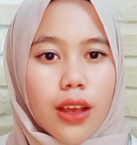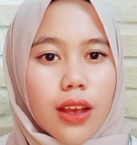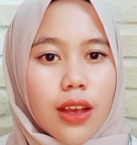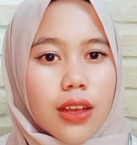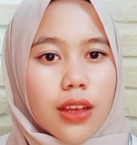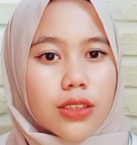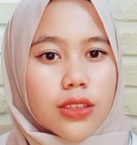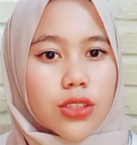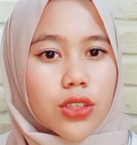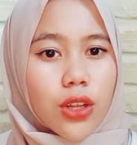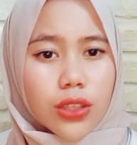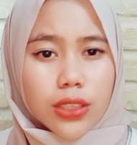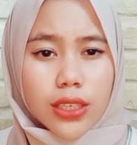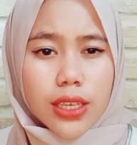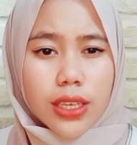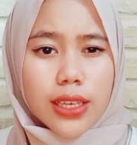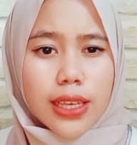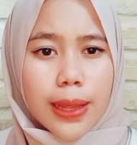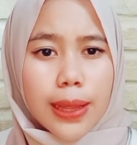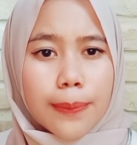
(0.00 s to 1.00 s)
Talking
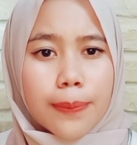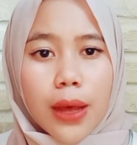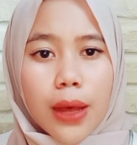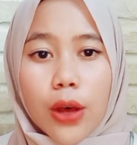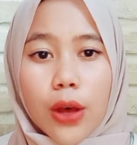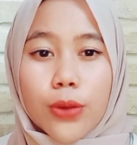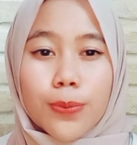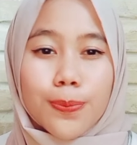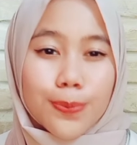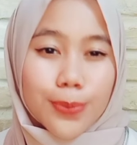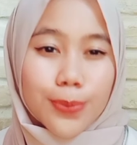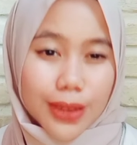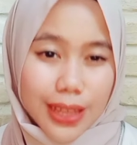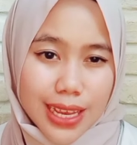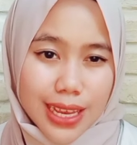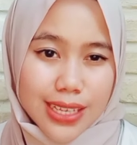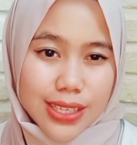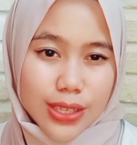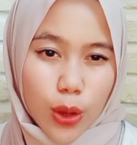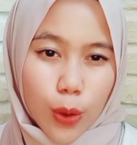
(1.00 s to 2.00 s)
about place
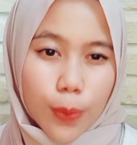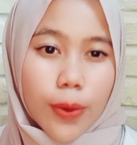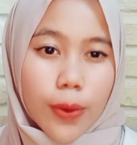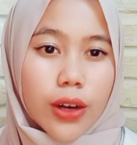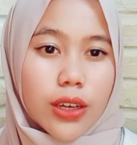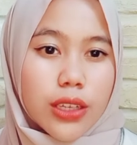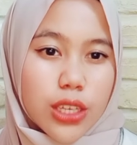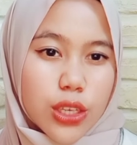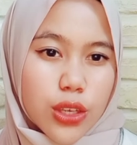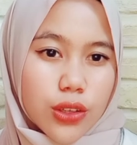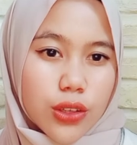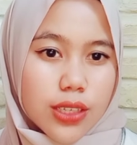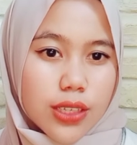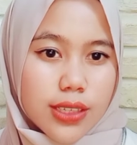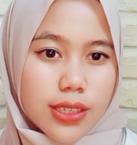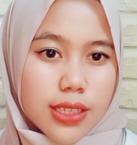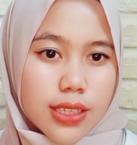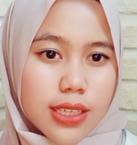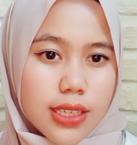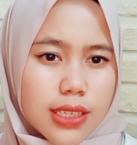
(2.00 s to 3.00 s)
of
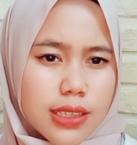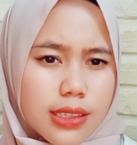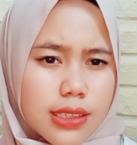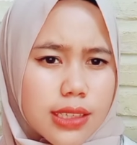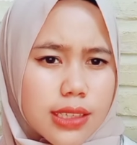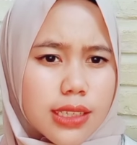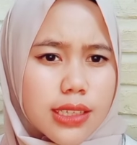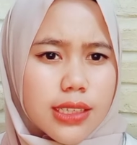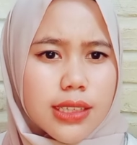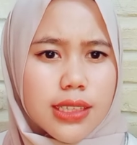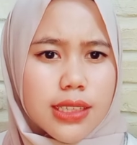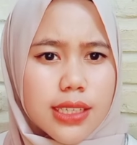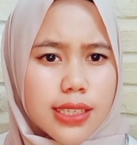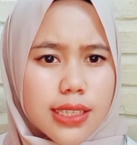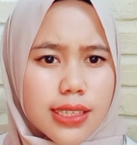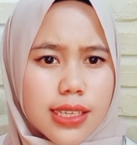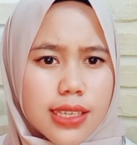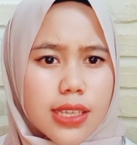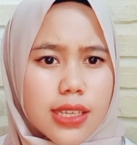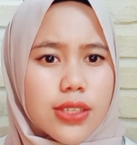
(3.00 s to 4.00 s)
articulation, this
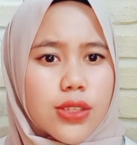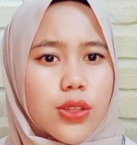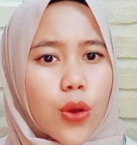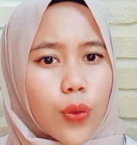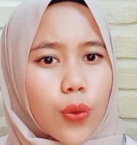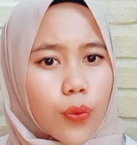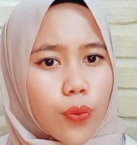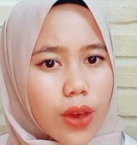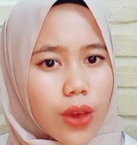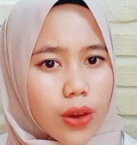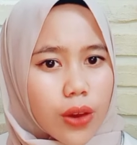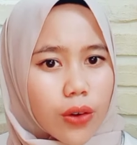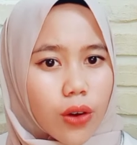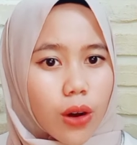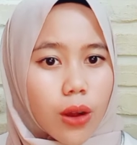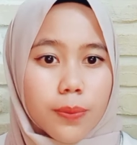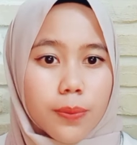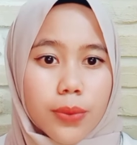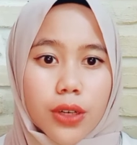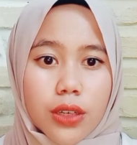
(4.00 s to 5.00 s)
is where a
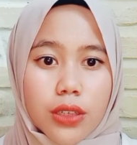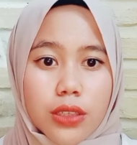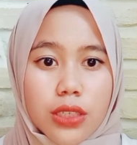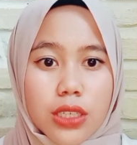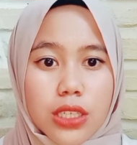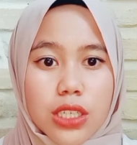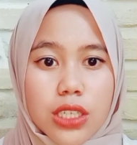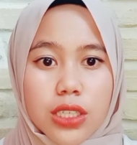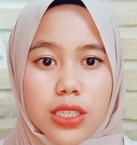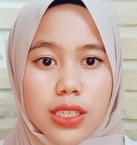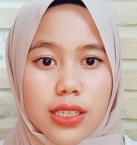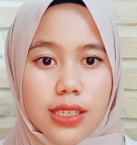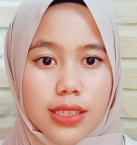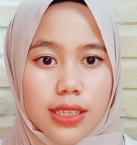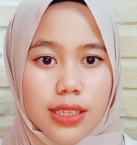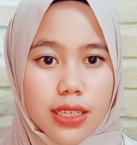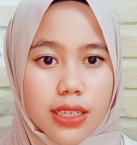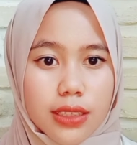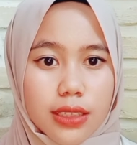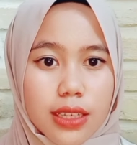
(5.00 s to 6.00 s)

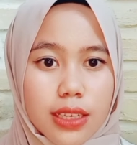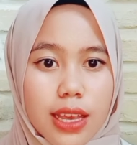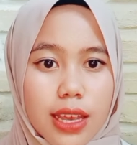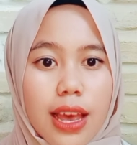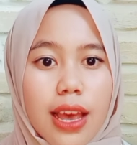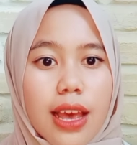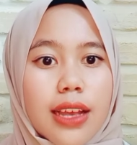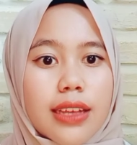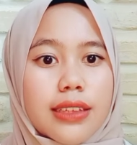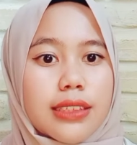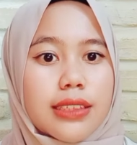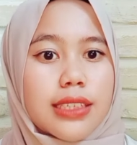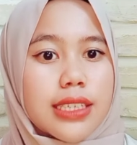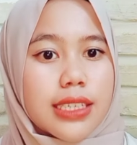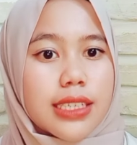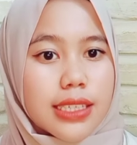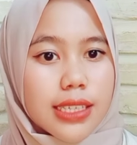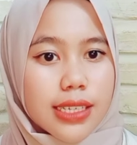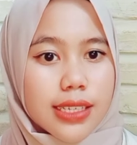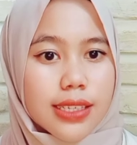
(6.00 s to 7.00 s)
pronunciation, and it
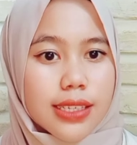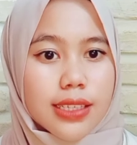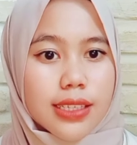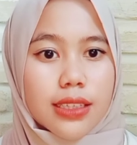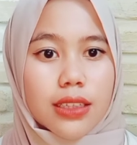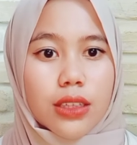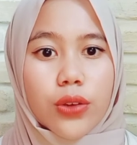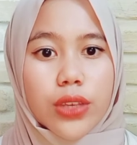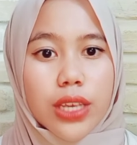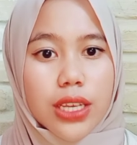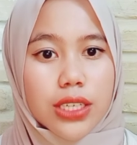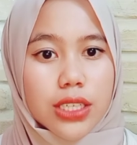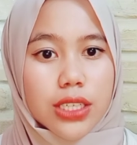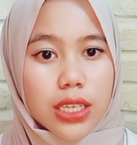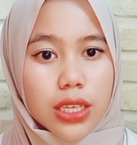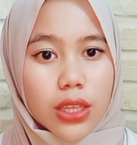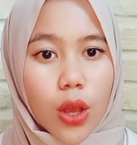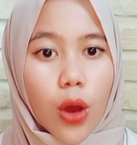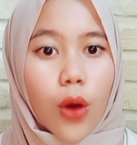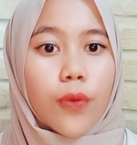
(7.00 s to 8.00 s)
is the location
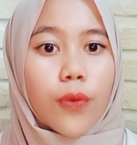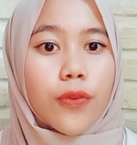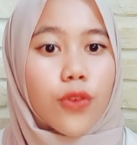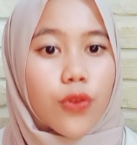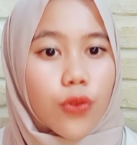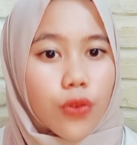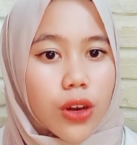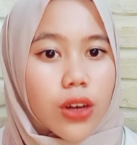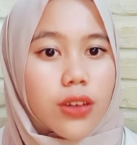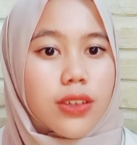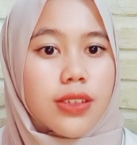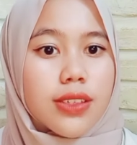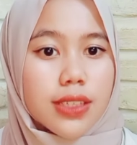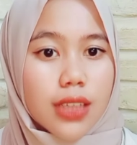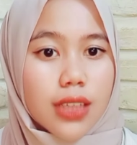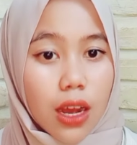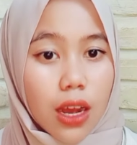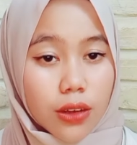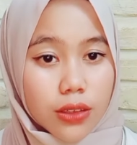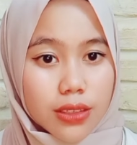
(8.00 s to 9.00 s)
of where
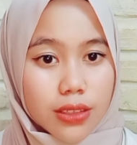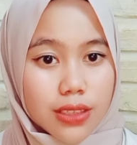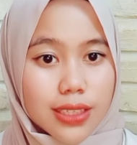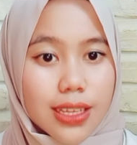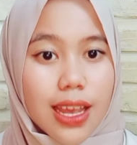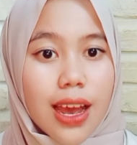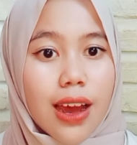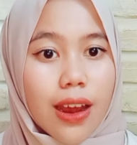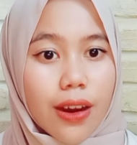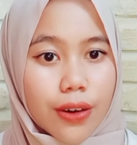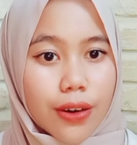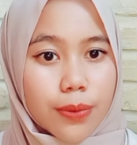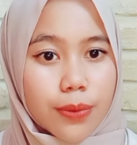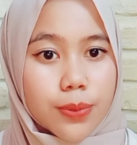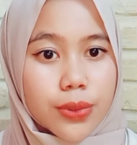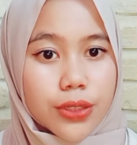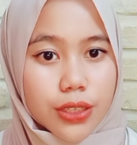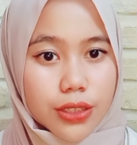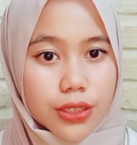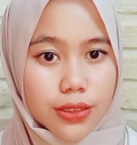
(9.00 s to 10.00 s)
sounds are
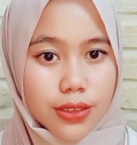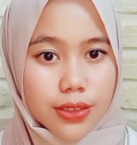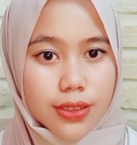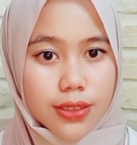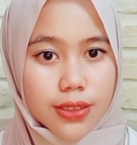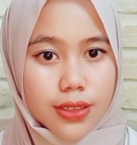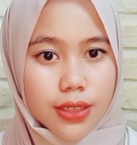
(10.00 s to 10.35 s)
produced.